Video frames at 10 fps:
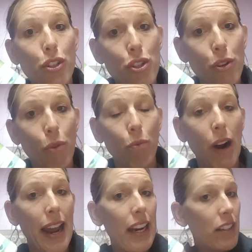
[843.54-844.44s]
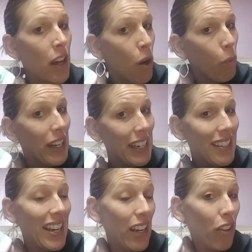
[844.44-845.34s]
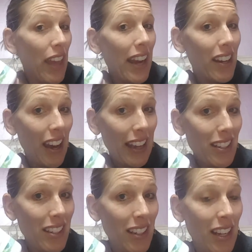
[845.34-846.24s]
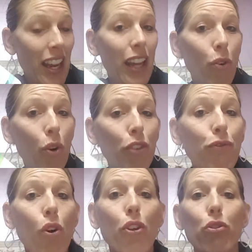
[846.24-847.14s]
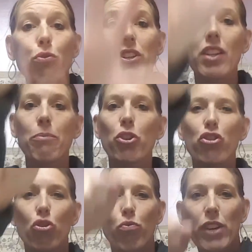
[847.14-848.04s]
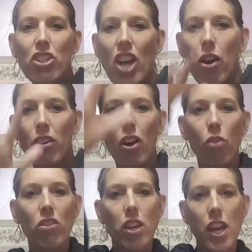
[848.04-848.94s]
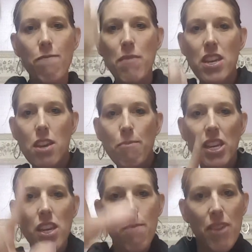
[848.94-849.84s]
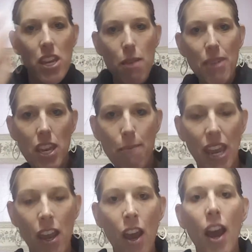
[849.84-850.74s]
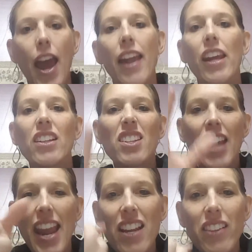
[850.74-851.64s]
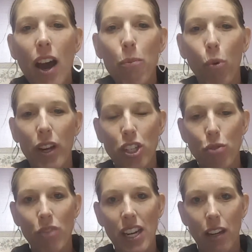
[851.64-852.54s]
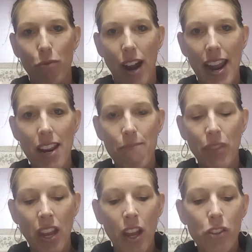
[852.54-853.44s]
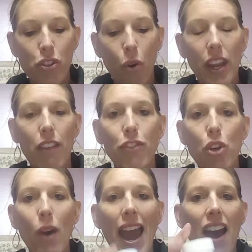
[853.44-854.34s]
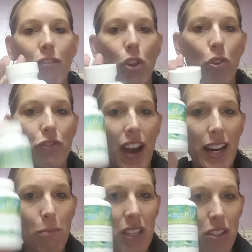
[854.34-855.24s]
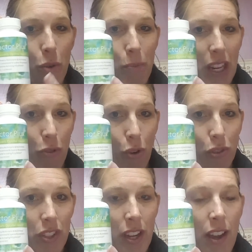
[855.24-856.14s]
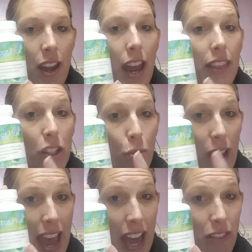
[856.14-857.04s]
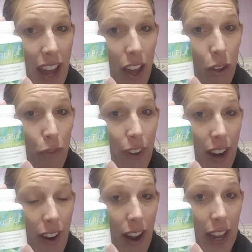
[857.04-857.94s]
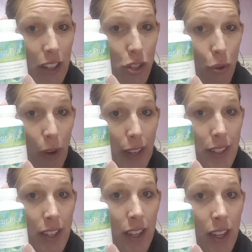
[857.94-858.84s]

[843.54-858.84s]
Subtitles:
do, right? We need to heal that gut in order for those receptors to reach out and go, give me, give me, give me, give me, give me. And it takes up what you need, right? So if you have those vitamins or minerals and then you add aloe vera into it,